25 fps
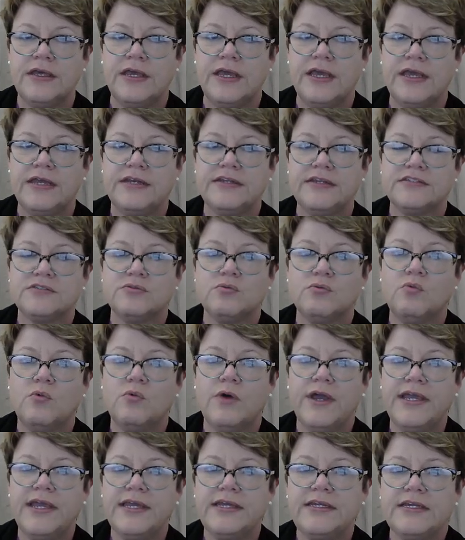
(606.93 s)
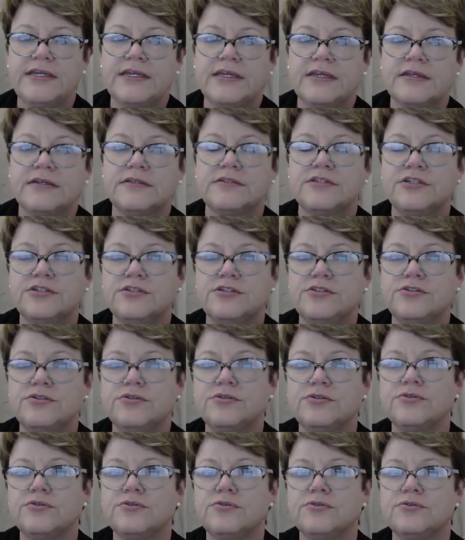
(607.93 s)
And it's waiting to
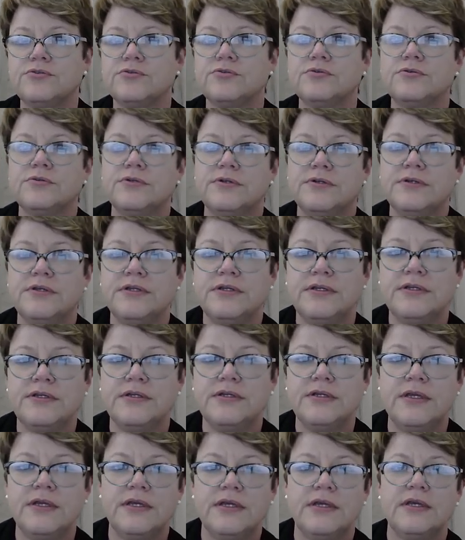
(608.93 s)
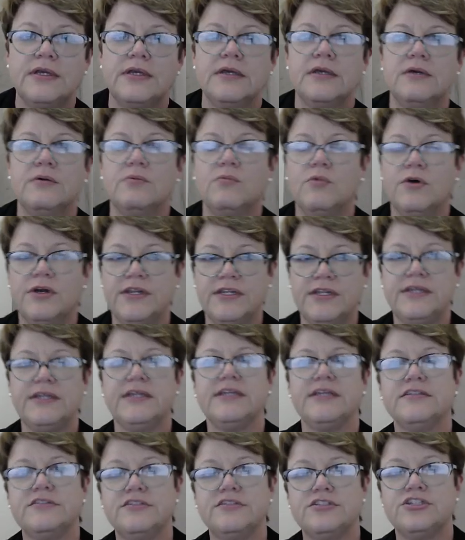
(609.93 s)
do what it
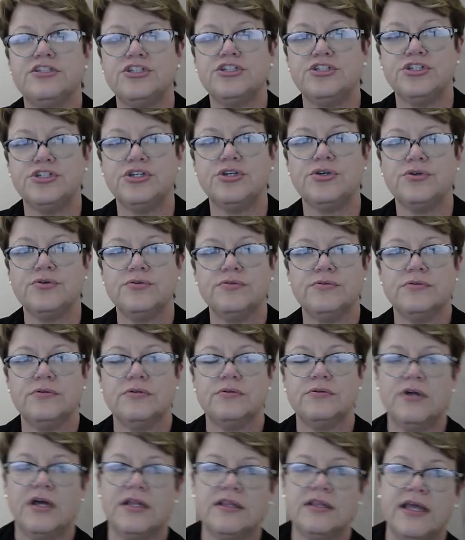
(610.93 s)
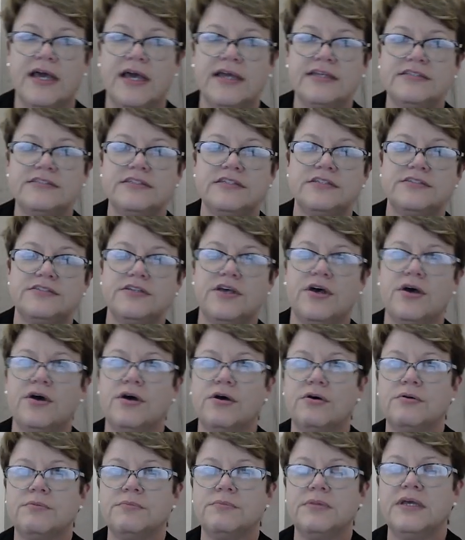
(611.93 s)
needs to do. A
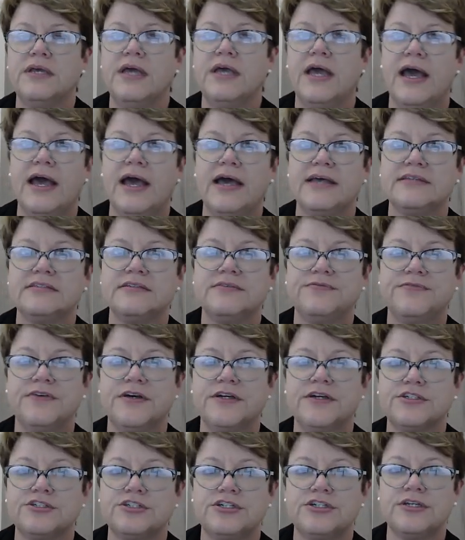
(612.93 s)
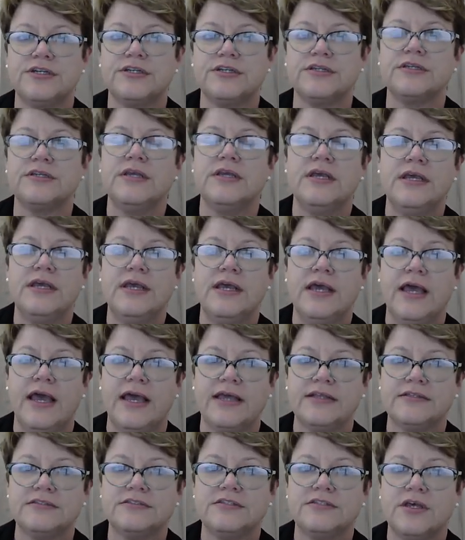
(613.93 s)
lysosome has a function,
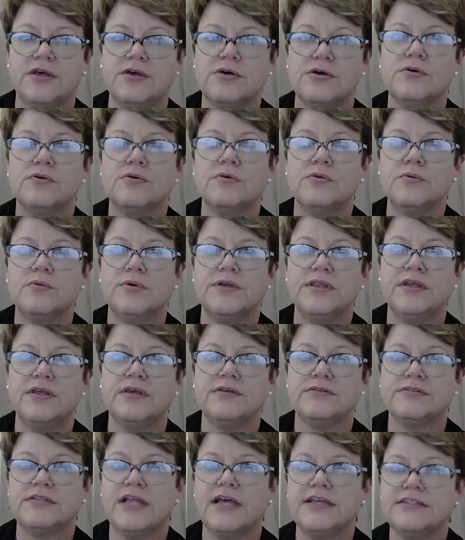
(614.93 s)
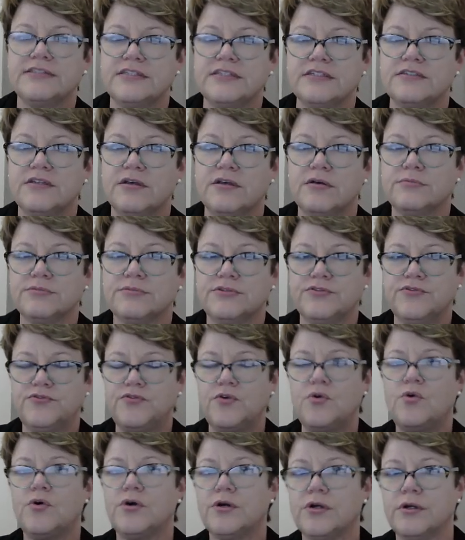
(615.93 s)
and so when those lysosomes
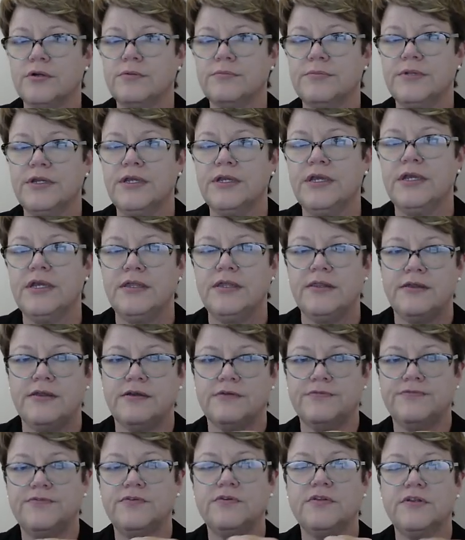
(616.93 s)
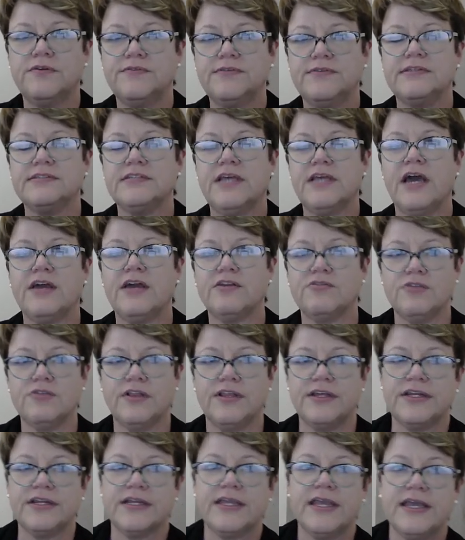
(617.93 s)
form, they're full of these
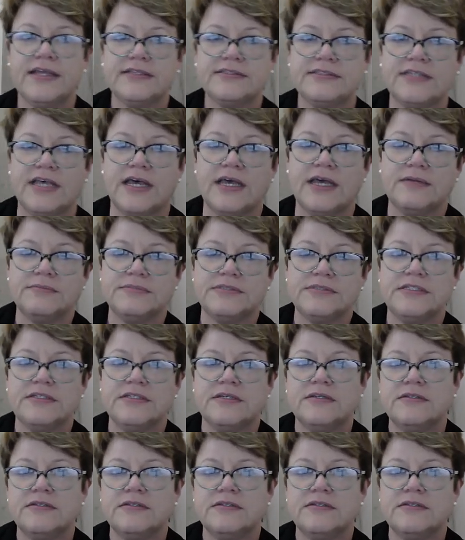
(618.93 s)
hydrolytic enzymes.